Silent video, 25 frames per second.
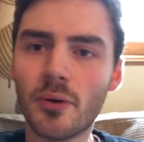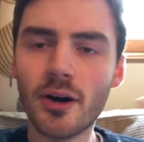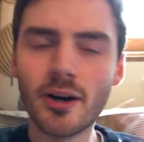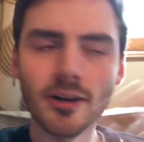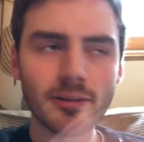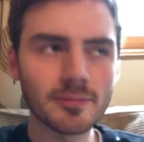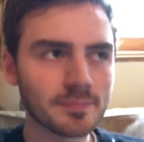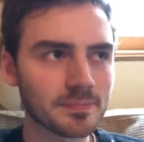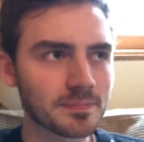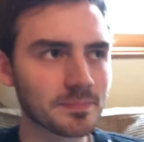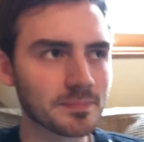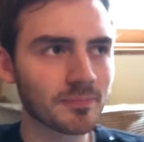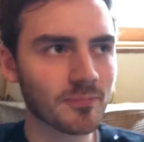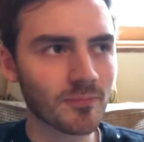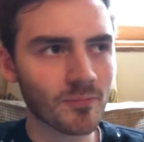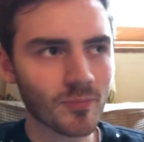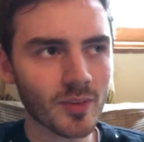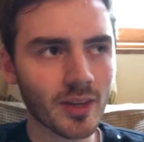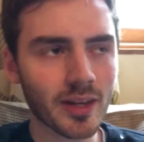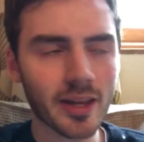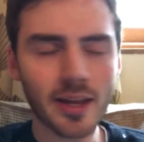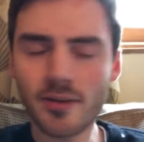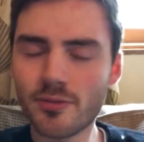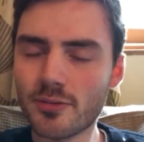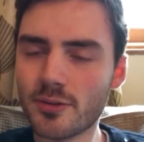But
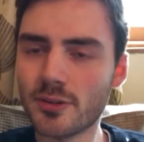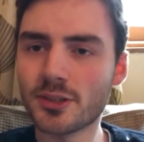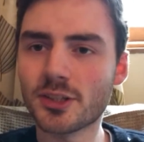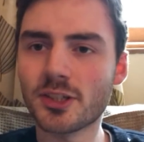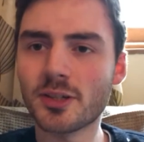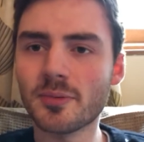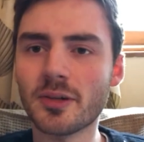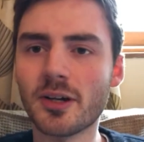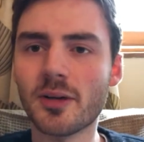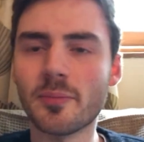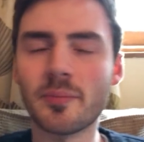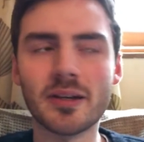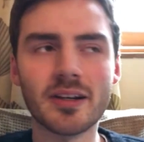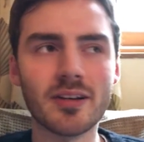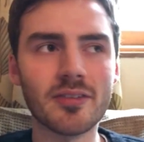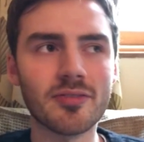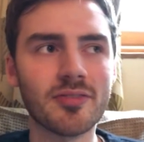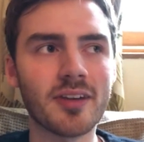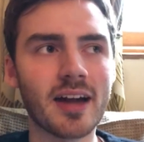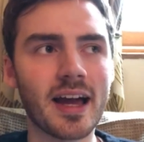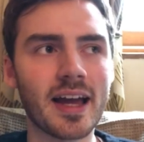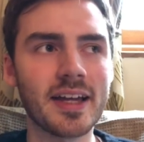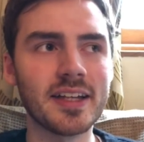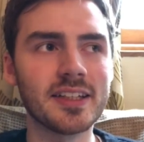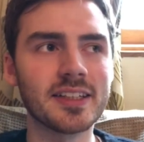if we are summing it up in a
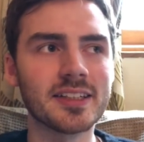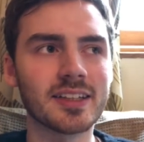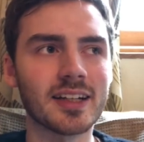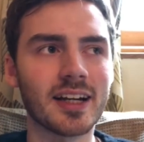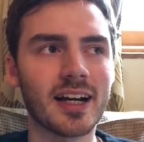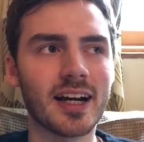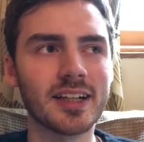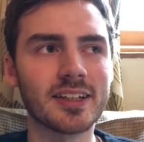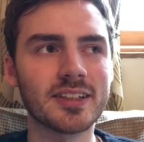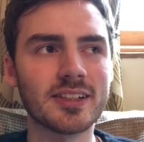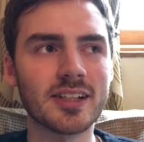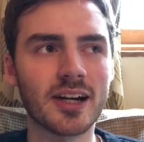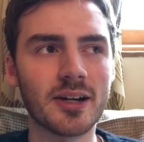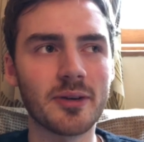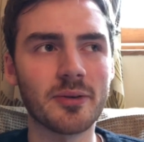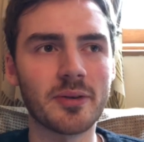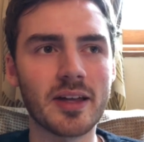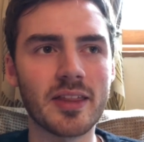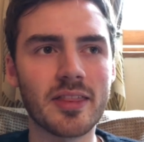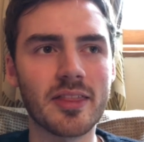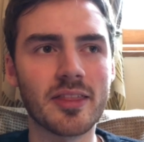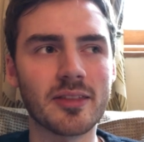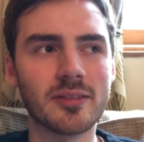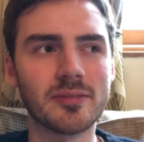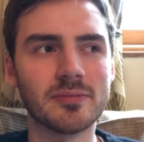face, I'd go
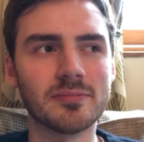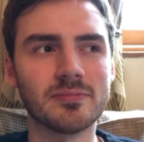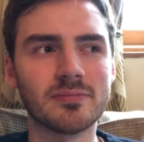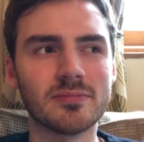with